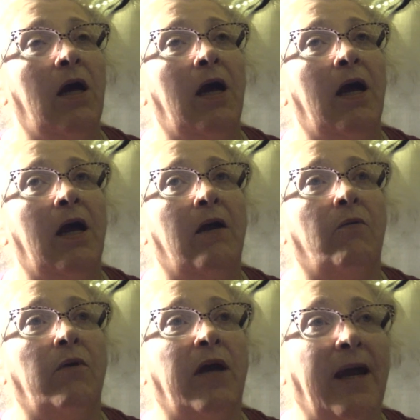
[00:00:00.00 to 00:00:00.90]
And
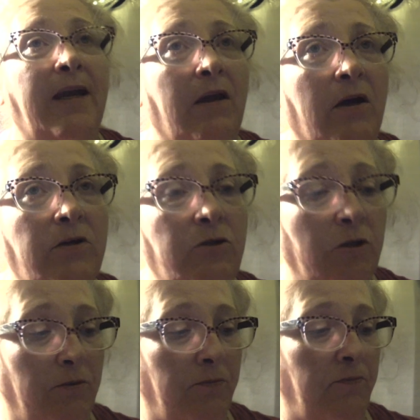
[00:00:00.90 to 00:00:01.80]
we ate
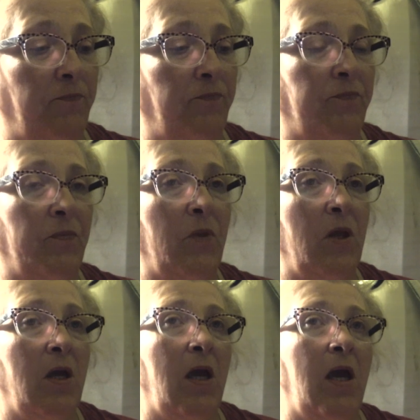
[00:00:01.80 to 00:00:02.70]
lunch,
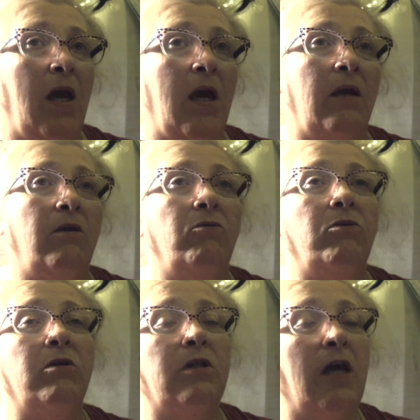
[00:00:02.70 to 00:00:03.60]
and, you know,
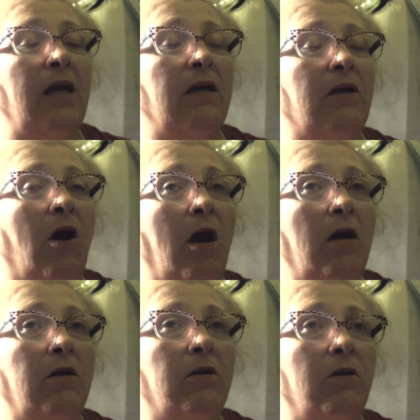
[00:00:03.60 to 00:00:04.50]
just sat and
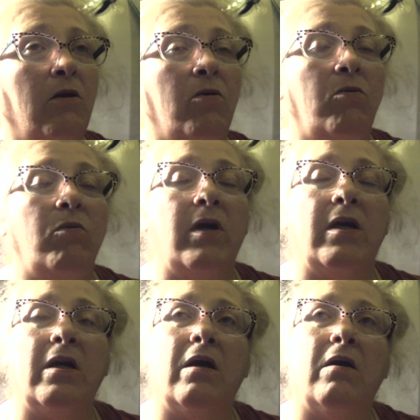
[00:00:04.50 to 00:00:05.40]
talked, you know,
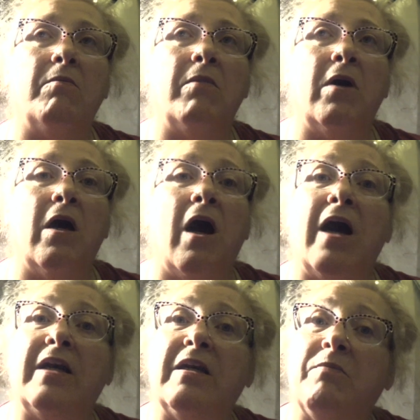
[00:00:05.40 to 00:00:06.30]
and
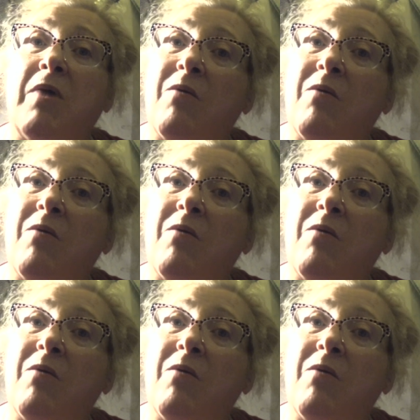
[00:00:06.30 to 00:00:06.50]
I did my